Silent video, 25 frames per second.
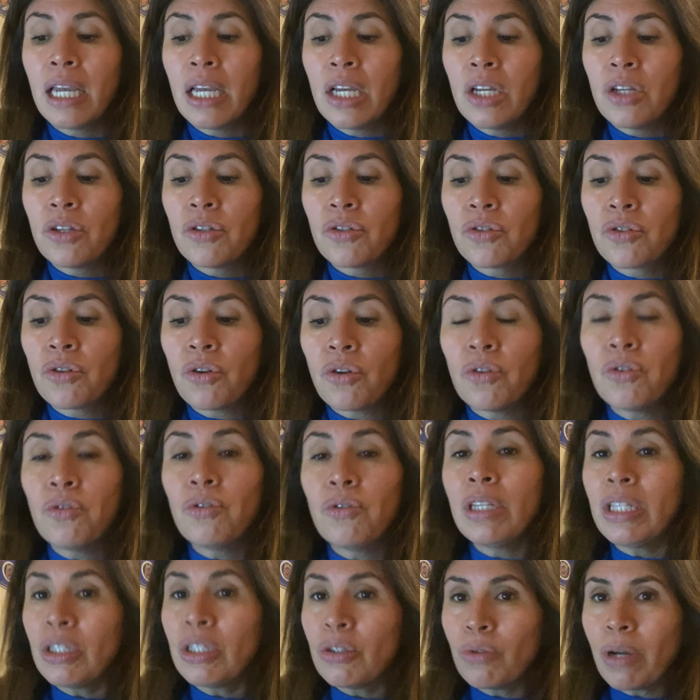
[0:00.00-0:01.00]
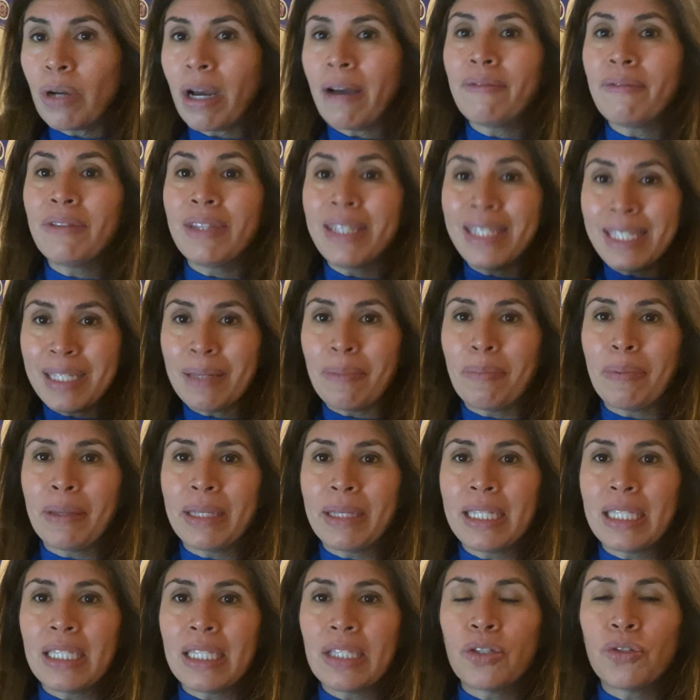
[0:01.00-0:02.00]
So you need to have
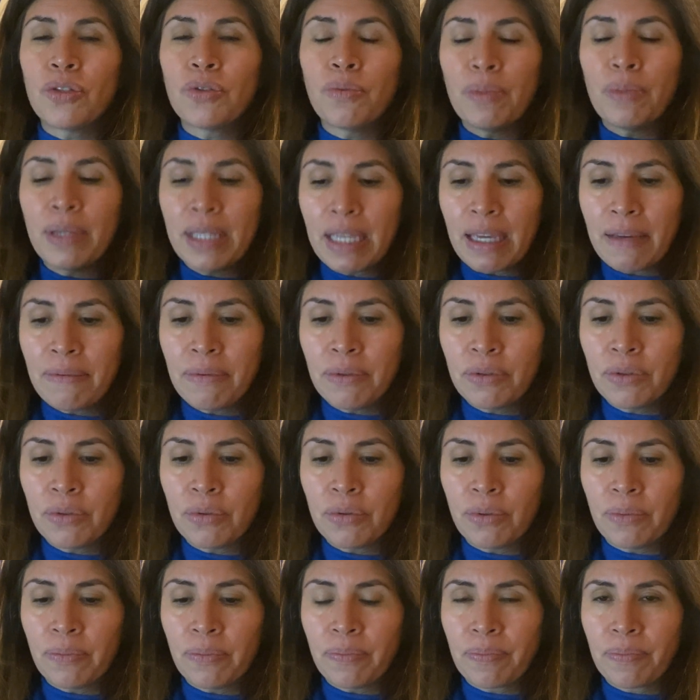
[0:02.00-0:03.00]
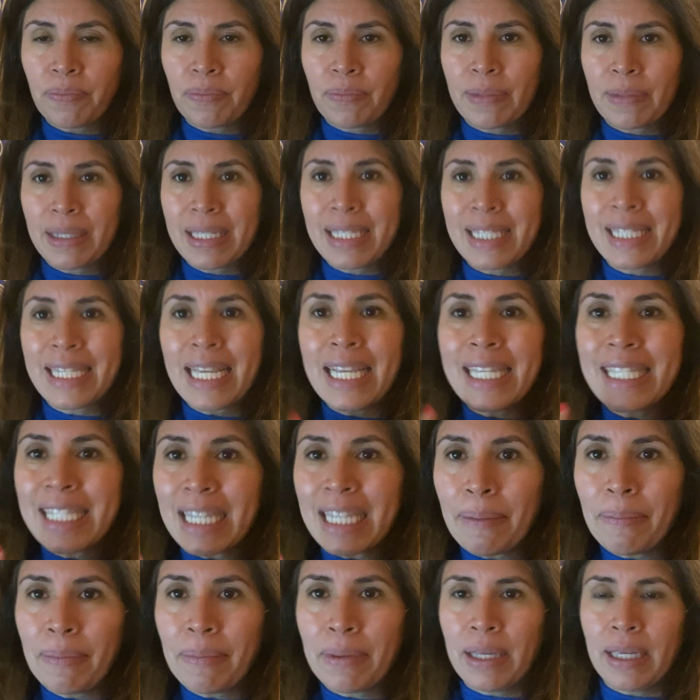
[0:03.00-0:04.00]
discipline to be able to say
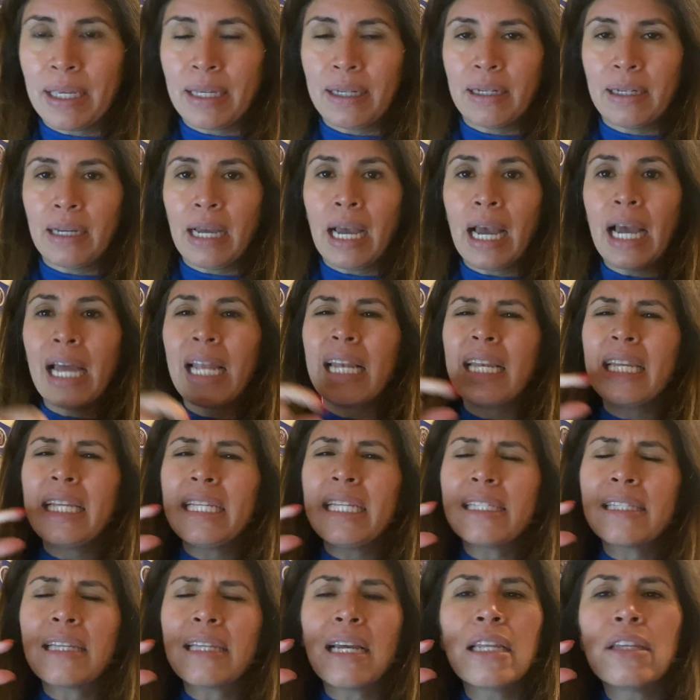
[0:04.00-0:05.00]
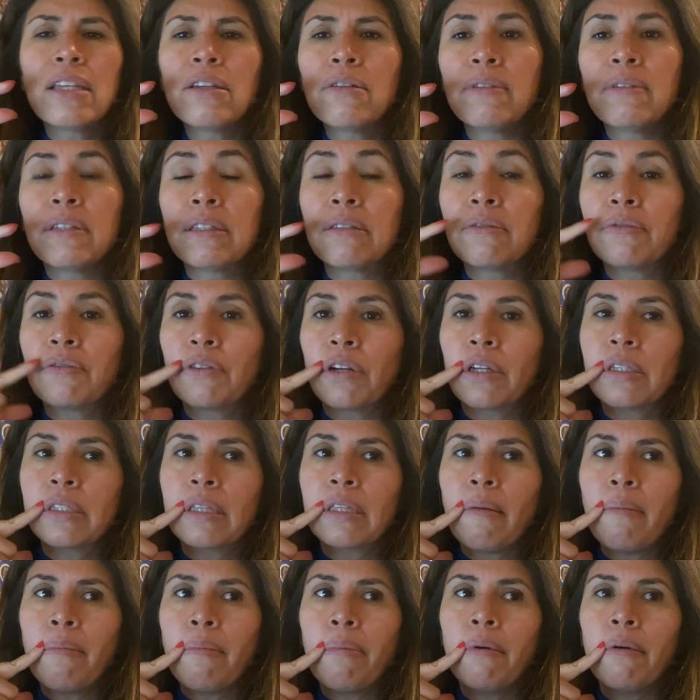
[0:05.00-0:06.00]
something, at least a little bit. For
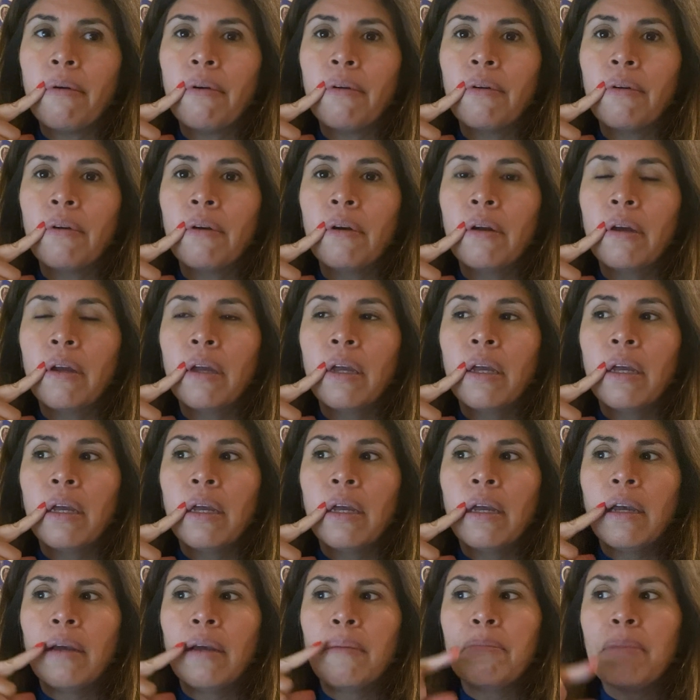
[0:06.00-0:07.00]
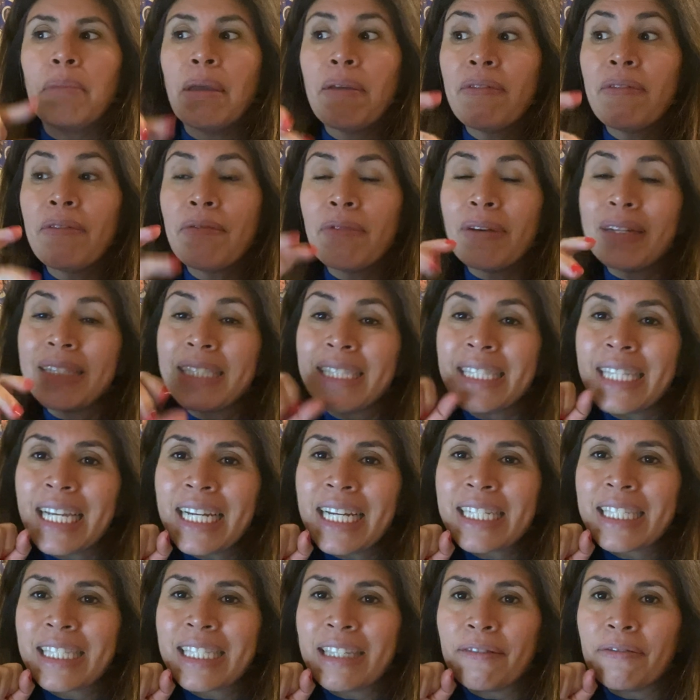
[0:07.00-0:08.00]
example, maybe by
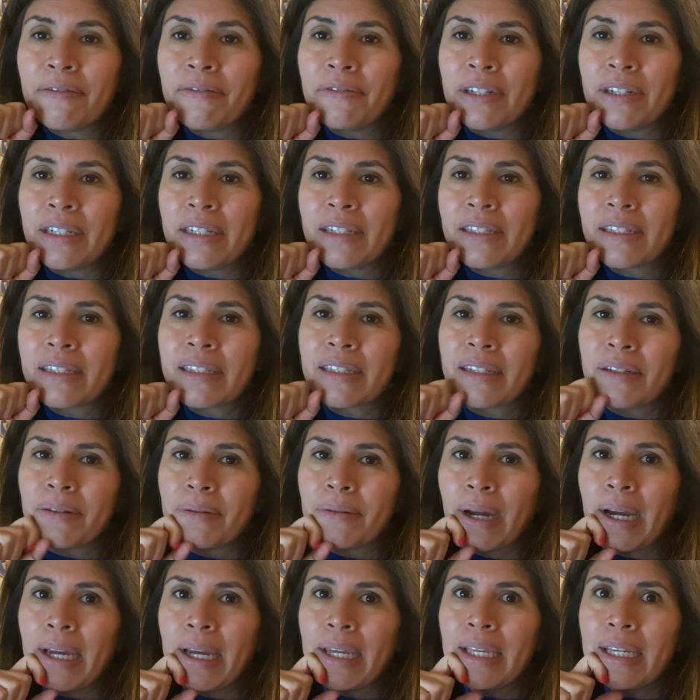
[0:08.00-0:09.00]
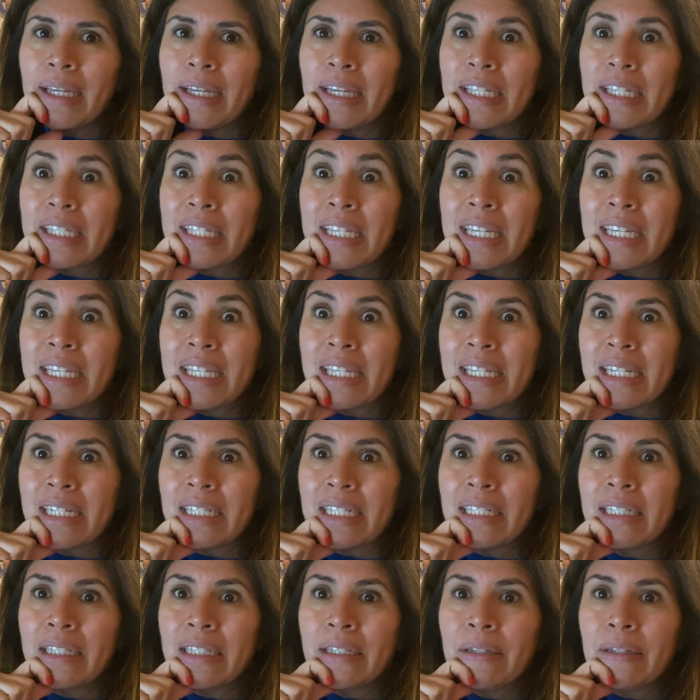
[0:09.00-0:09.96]
texting first, right? It's easier.